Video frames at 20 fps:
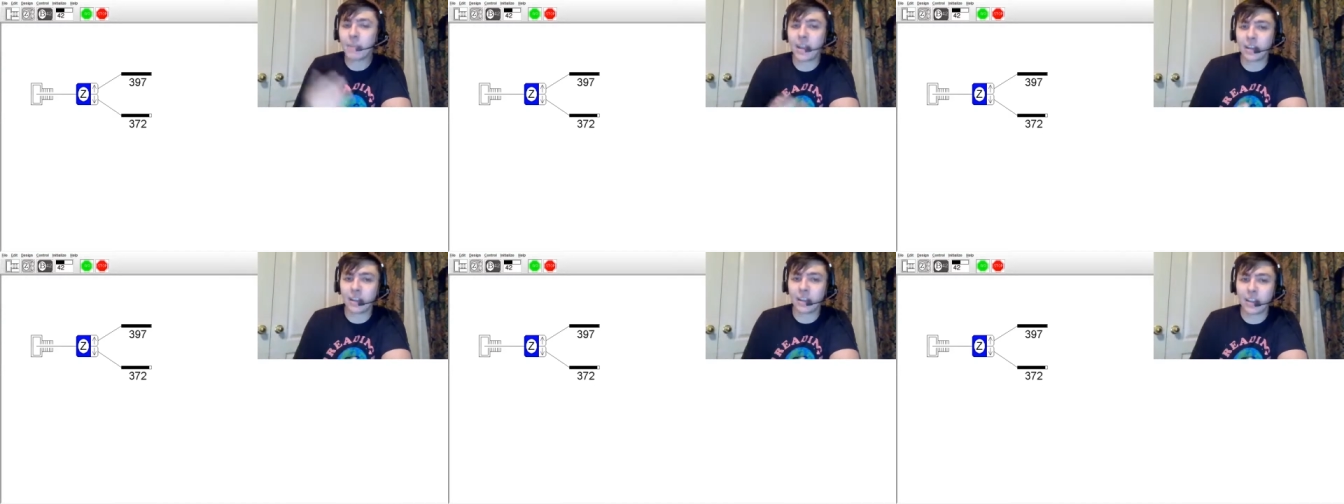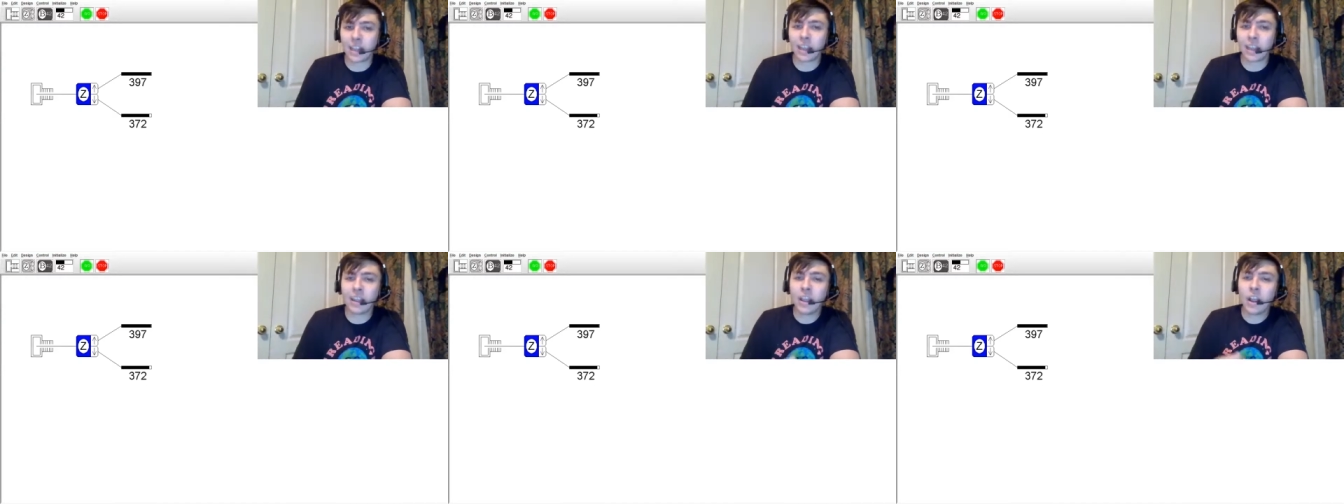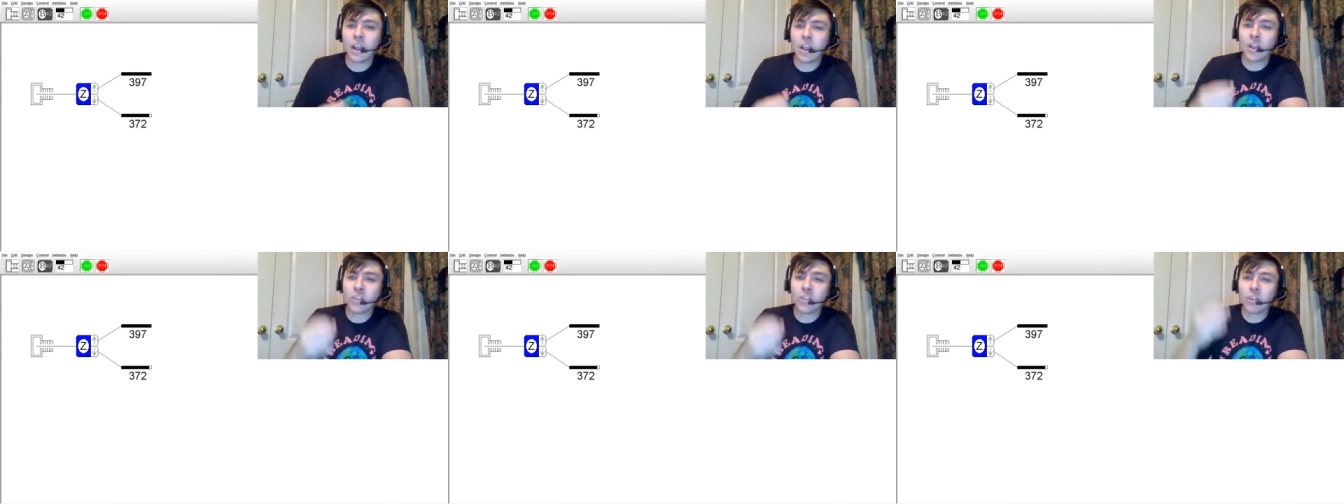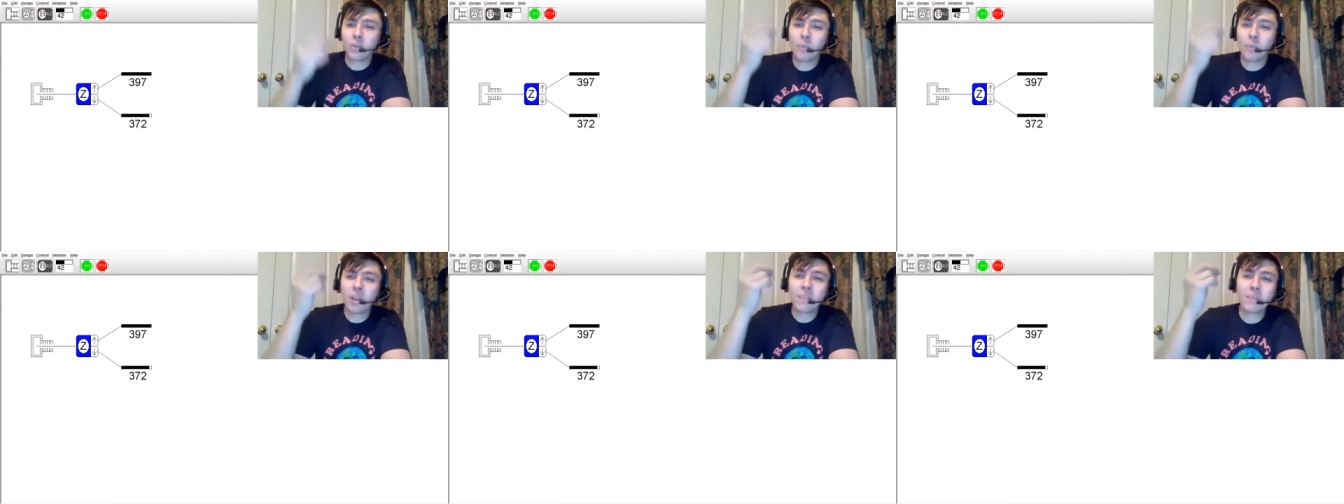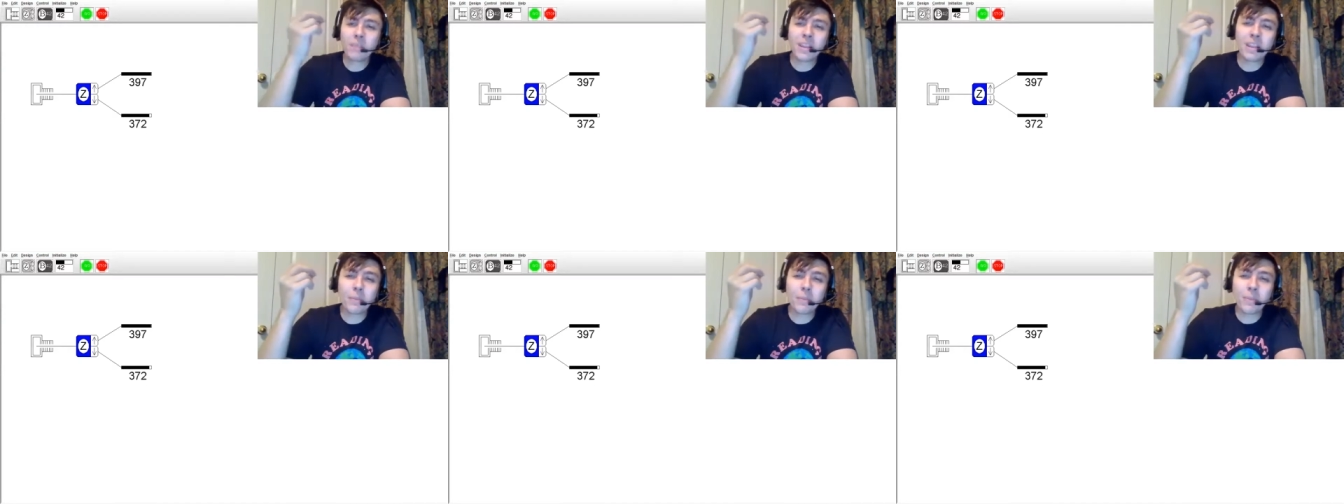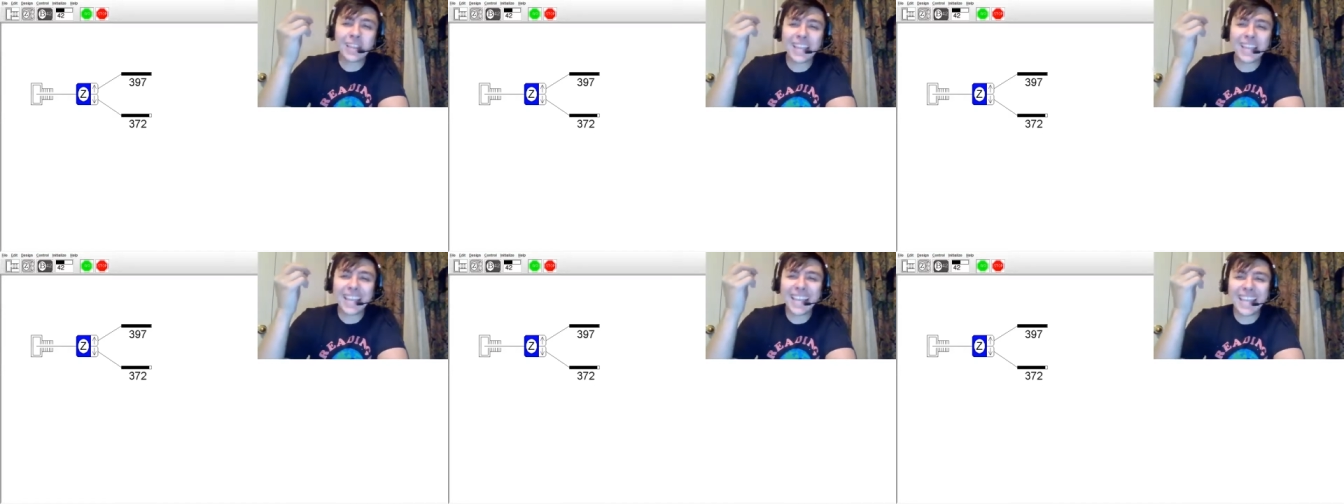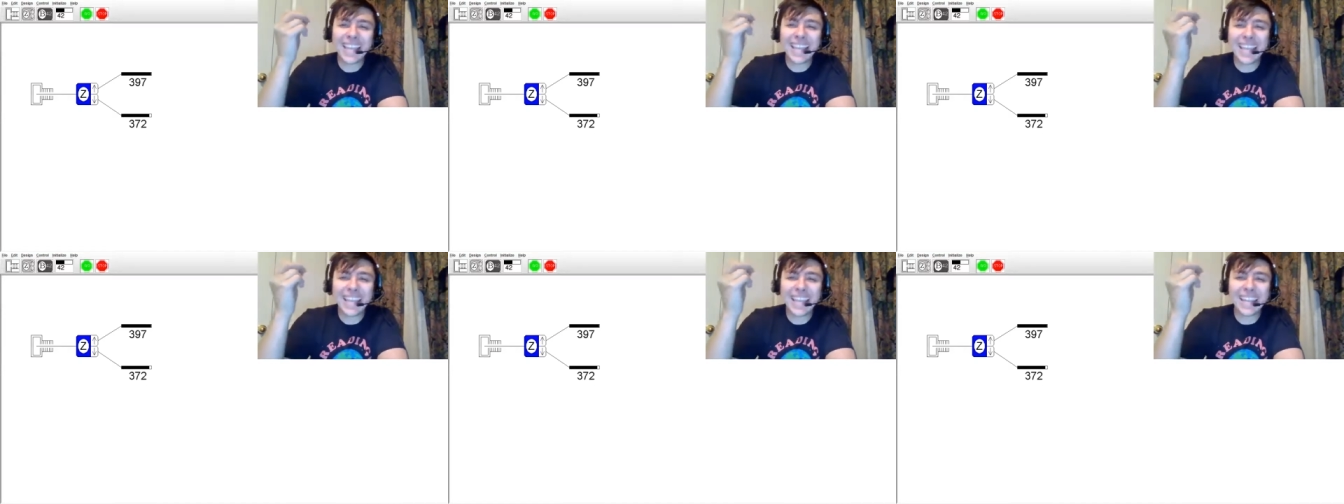It's like there must be something
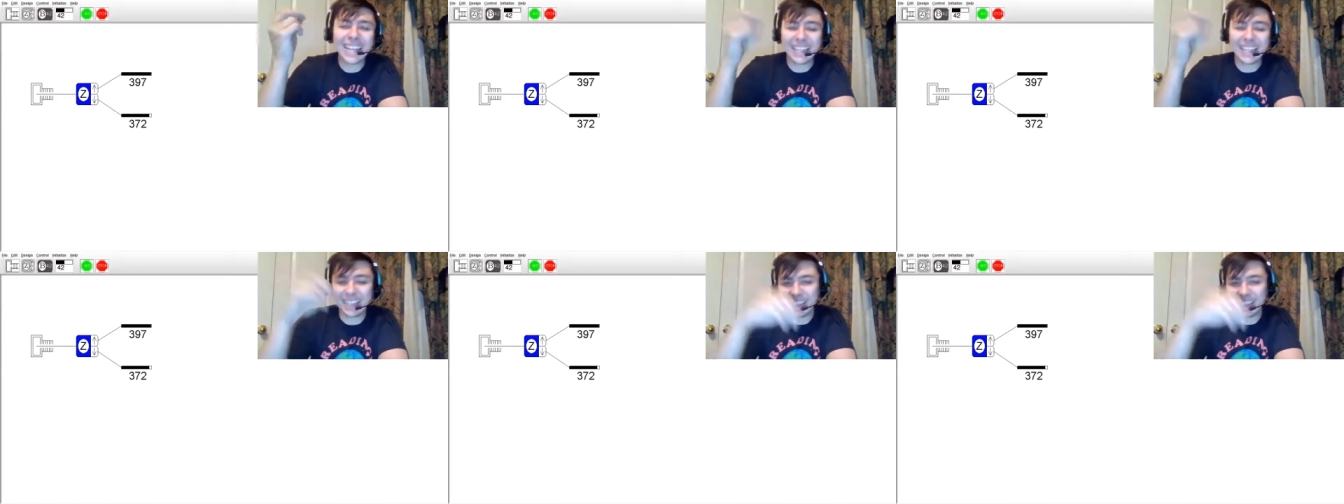hidden